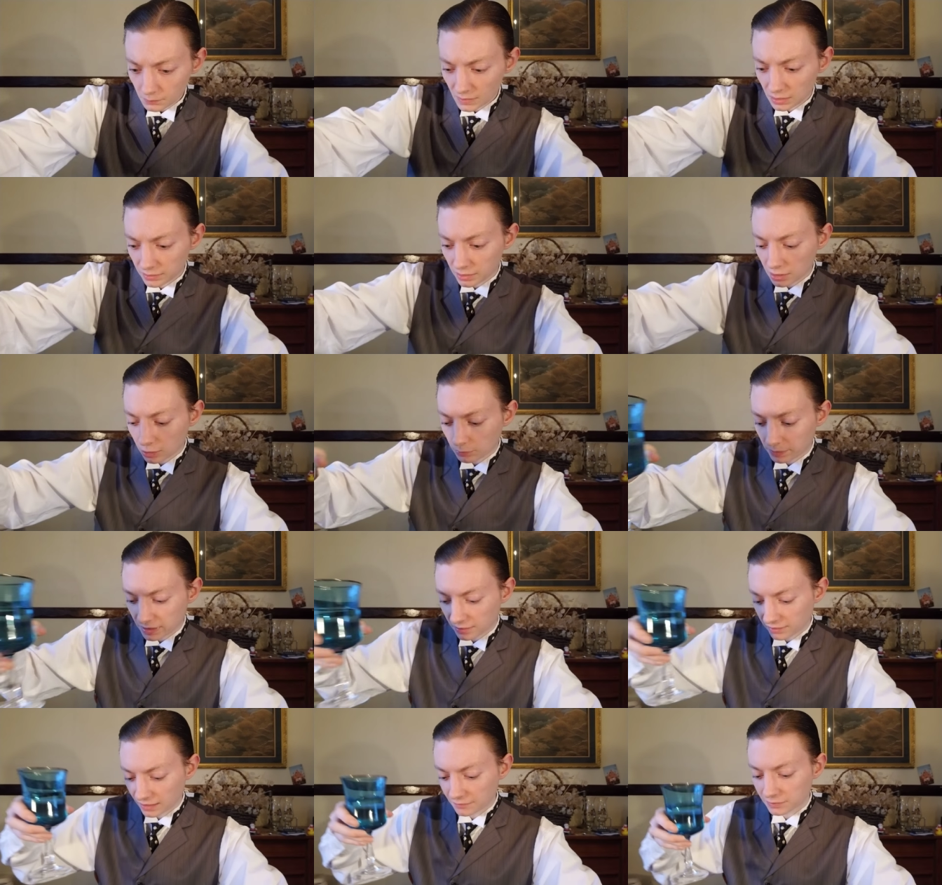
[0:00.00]
you know, but
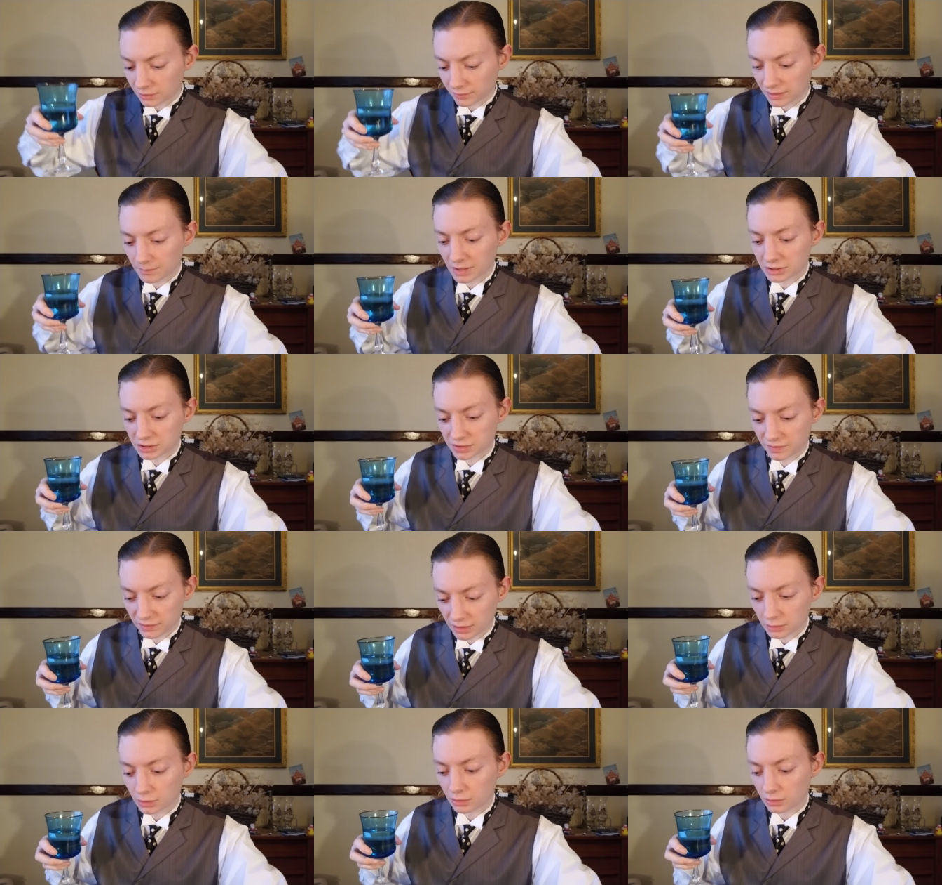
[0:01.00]
it's definitely much
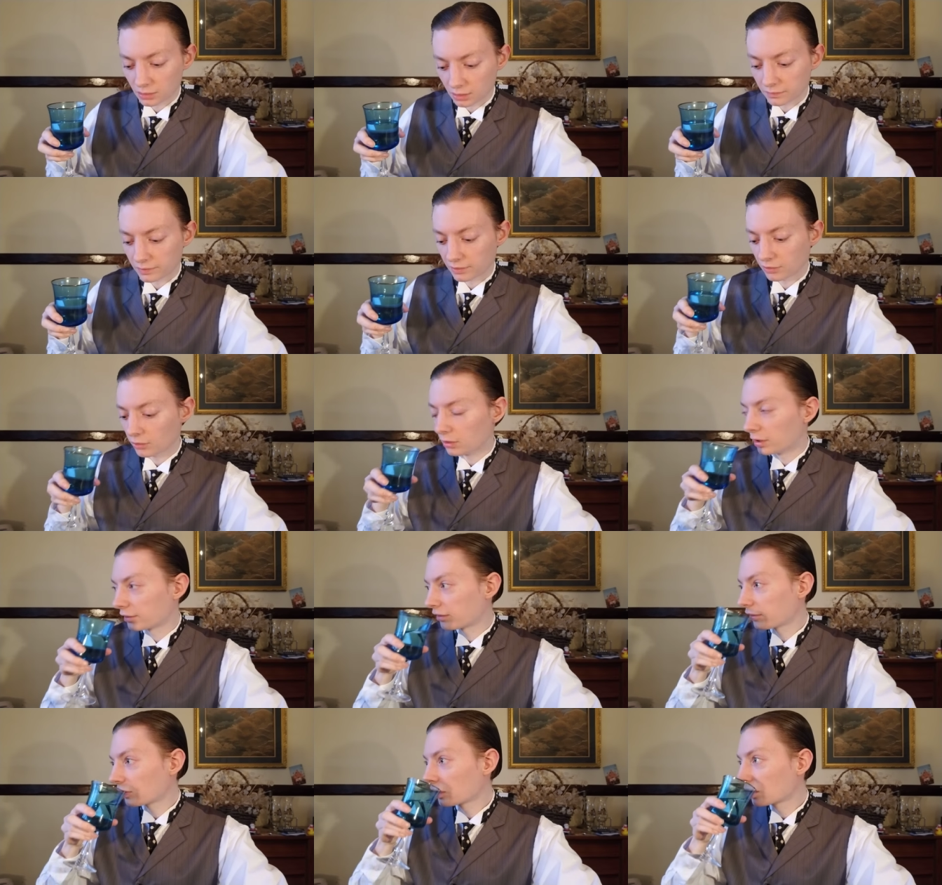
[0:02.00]
thinner of a
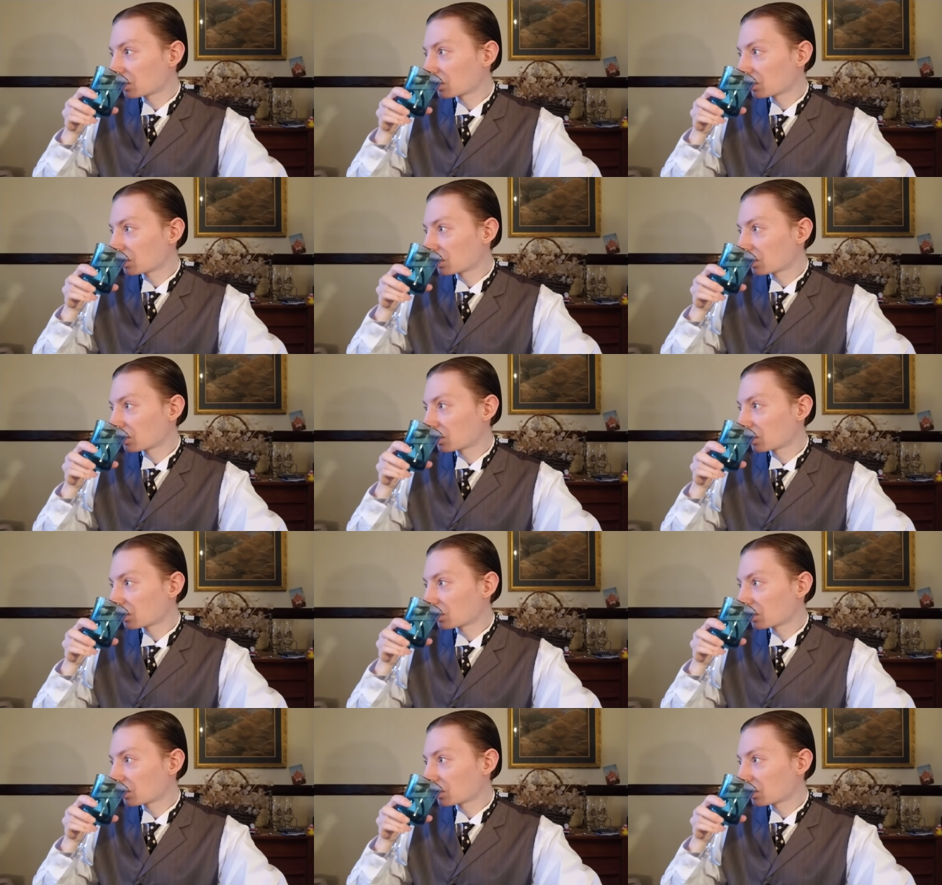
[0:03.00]
sauce.